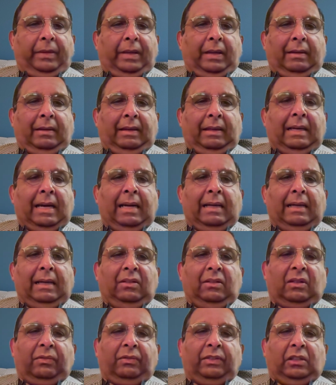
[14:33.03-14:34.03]

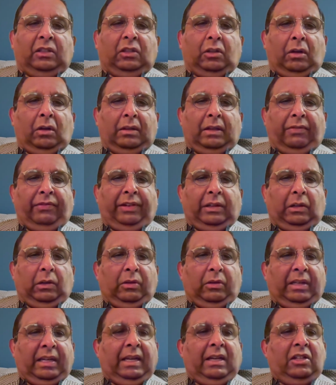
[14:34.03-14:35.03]
regardless of the geographic
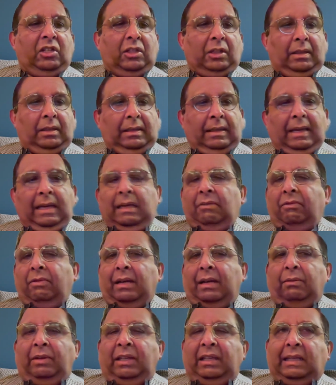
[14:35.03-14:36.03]
location,
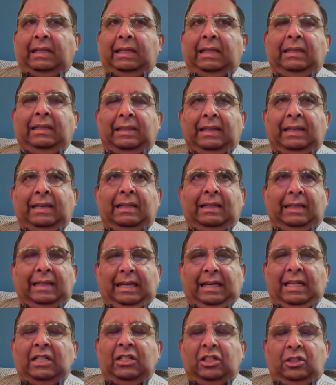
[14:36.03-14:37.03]
anyone with an internet
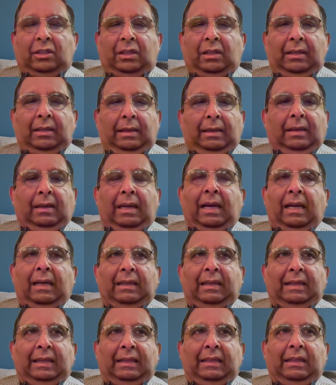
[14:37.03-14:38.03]
connection
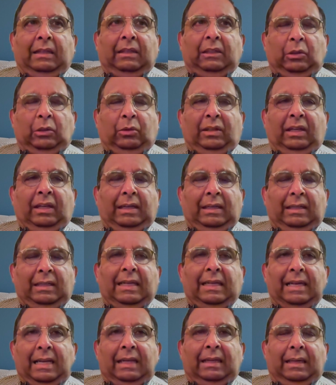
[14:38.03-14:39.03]
and tethered to the
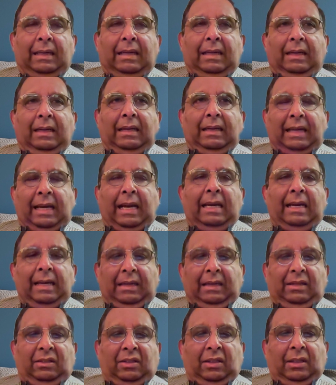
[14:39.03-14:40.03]
internet can
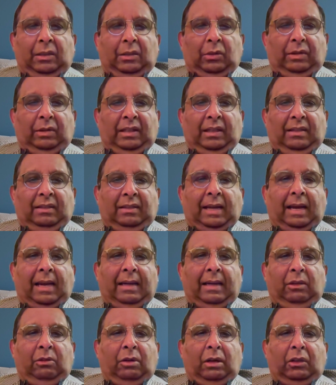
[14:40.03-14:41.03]
listen to this.
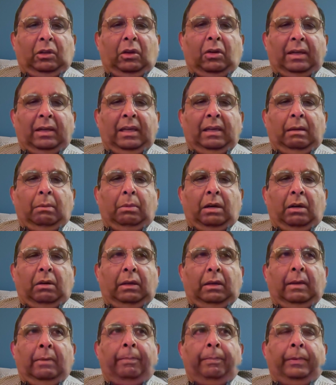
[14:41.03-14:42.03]
And you are talking about
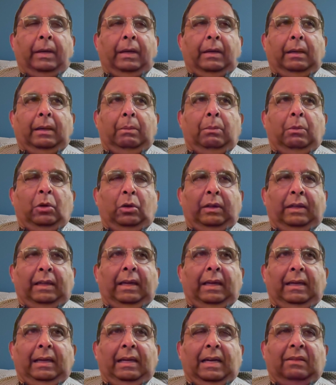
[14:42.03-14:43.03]
remote
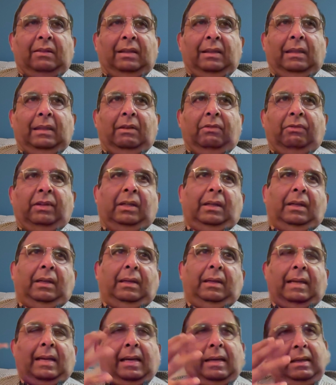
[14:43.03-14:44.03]
areas in the
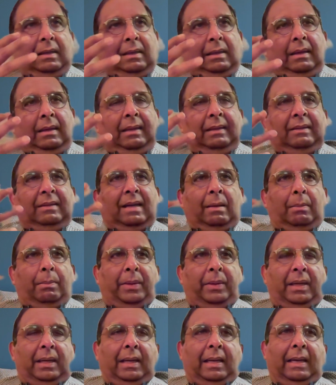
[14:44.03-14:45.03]
world, like
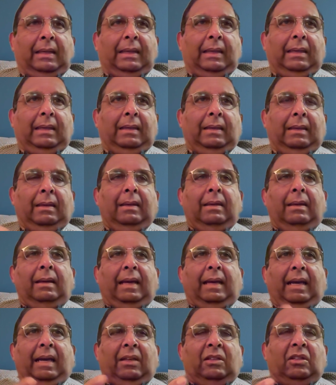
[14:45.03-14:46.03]
example, like in
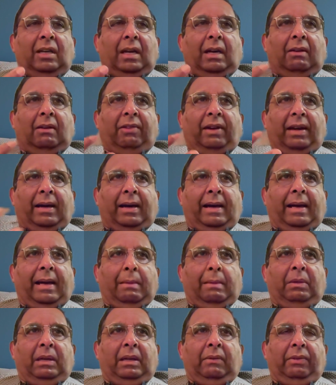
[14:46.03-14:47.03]
Asia where I
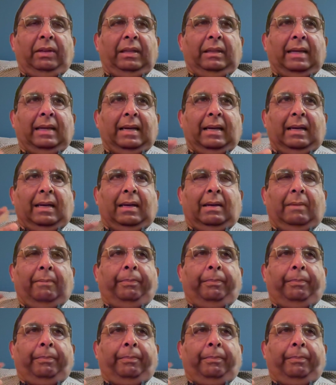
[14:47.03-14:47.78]
am living, there are,